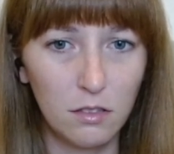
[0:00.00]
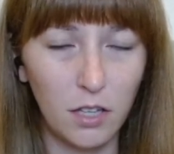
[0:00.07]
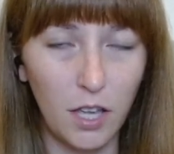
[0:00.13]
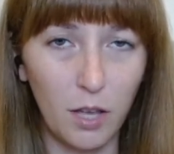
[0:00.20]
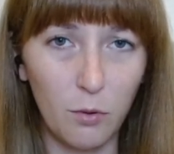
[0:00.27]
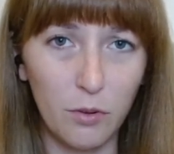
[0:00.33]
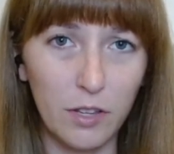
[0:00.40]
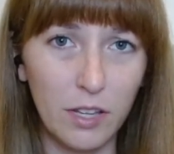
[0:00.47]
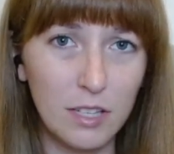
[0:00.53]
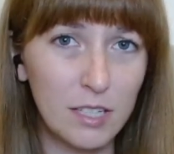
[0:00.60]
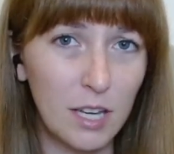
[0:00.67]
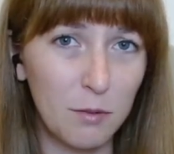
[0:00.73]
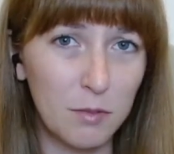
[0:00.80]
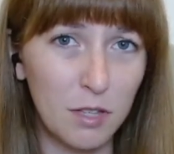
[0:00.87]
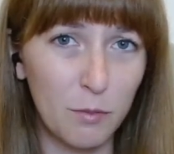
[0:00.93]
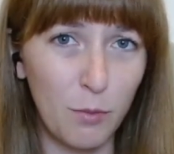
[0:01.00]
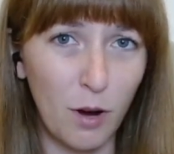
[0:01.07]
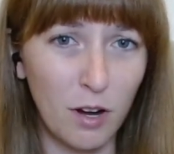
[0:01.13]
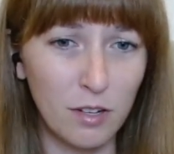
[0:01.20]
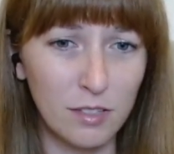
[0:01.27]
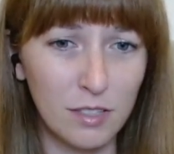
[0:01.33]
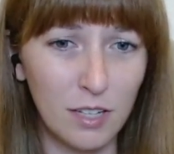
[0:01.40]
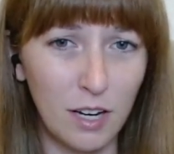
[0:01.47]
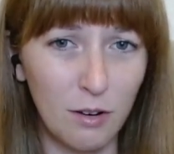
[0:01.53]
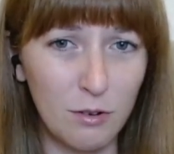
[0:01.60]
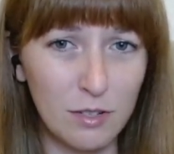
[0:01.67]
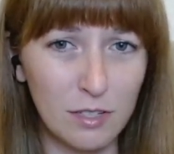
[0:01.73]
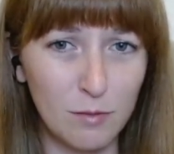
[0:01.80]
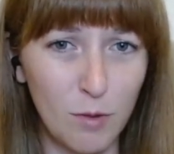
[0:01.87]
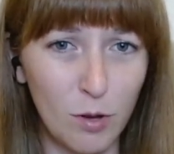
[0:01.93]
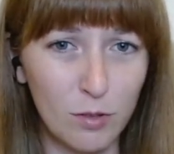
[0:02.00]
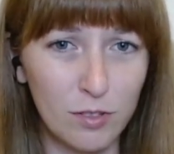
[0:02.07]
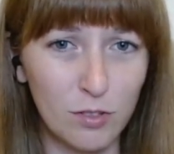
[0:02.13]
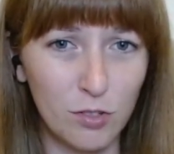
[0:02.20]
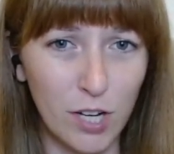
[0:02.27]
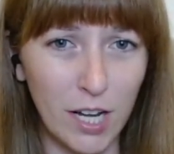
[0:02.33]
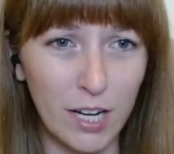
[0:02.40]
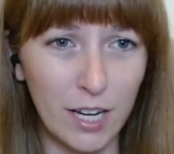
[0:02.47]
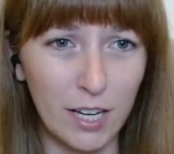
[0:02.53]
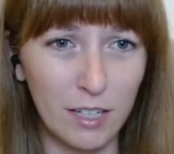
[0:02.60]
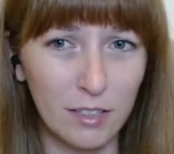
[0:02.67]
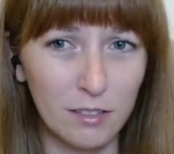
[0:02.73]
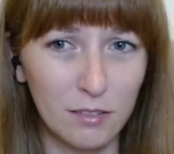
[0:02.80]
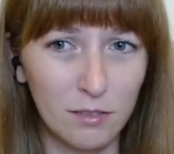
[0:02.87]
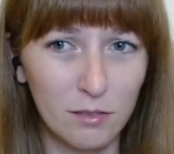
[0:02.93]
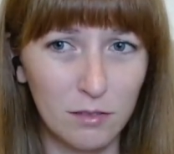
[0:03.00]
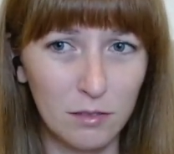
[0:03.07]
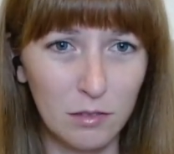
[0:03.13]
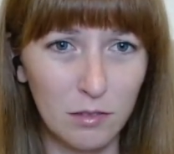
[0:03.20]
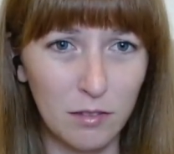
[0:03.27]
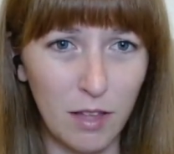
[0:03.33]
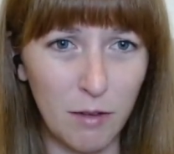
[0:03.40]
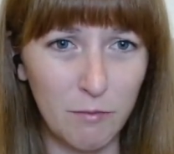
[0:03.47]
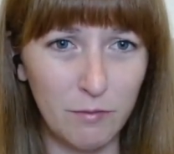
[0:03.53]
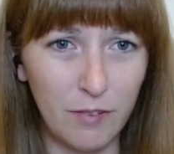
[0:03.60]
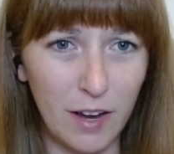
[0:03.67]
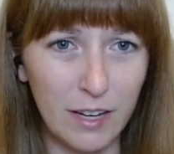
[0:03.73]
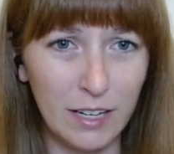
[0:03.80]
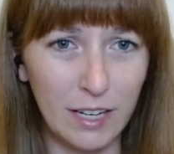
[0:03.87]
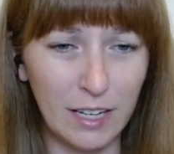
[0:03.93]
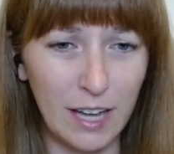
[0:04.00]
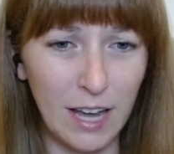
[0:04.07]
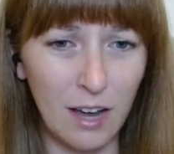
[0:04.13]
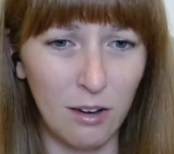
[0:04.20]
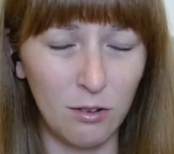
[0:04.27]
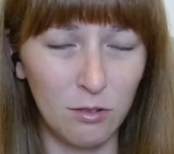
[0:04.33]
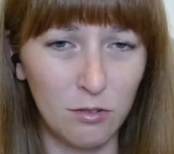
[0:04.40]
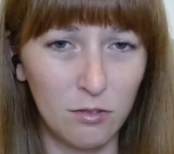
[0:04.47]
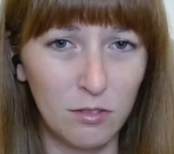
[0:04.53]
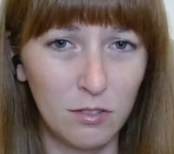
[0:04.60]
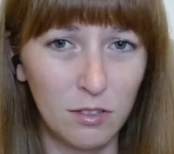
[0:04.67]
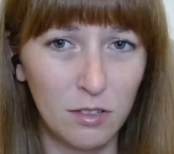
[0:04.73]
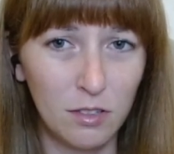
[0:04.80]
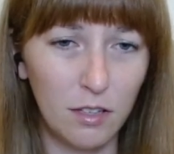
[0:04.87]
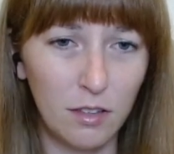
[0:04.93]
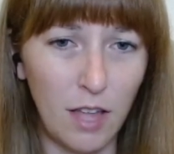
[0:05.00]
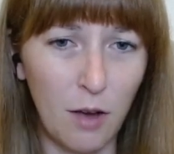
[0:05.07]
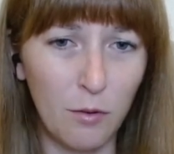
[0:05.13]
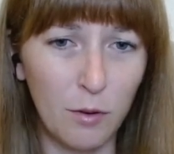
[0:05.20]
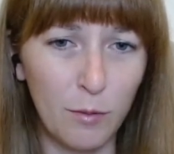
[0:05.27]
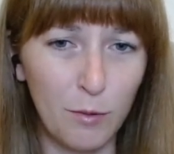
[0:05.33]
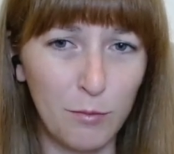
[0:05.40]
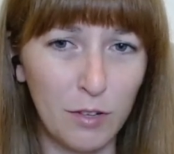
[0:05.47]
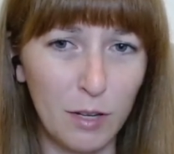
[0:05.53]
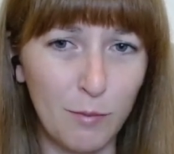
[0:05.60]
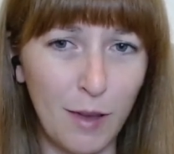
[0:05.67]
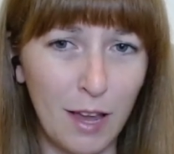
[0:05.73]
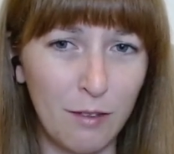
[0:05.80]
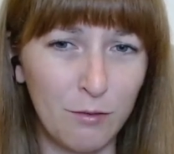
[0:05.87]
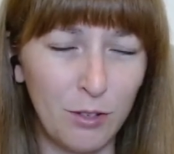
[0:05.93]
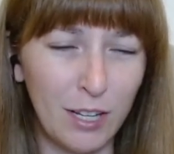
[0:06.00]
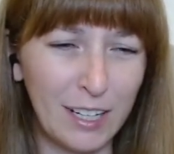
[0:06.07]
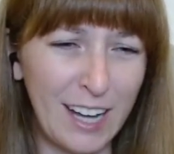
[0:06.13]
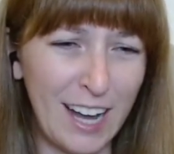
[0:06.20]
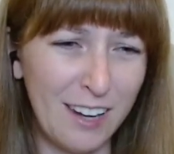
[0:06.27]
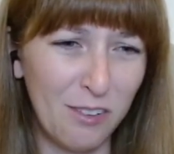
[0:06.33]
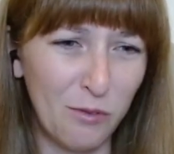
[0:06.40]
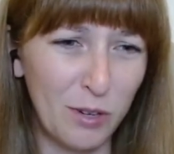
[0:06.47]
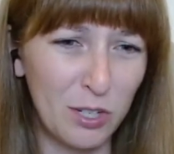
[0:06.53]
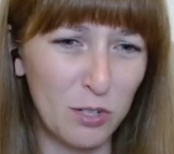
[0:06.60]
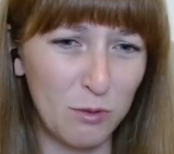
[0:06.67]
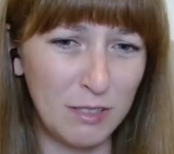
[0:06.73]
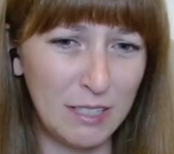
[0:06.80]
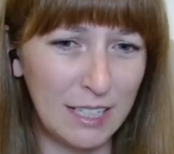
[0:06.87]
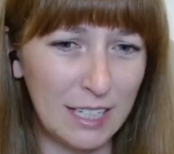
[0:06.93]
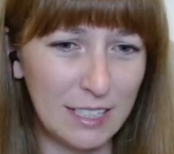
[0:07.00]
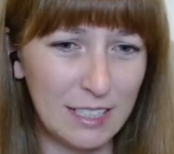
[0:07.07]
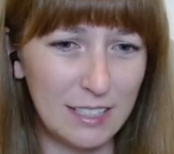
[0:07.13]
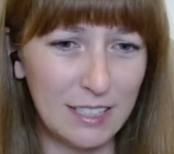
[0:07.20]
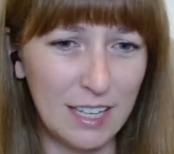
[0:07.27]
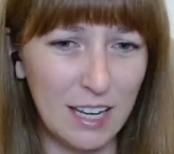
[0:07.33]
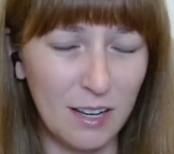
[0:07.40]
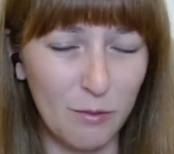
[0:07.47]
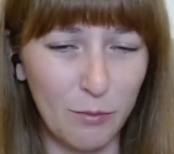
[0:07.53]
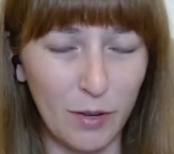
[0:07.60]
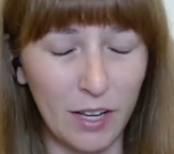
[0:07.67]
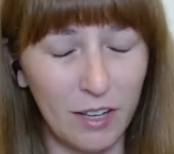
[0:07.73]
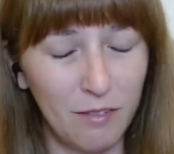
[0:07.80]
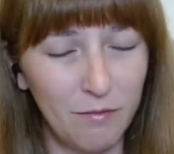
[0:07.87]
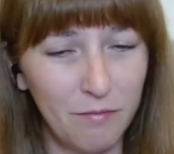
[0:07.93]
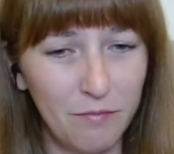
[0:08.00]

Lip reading: Okay, well, they skipped the parts that I was most dreading them finding out. That would have been really painful. I kind of wish we did get to see it, but...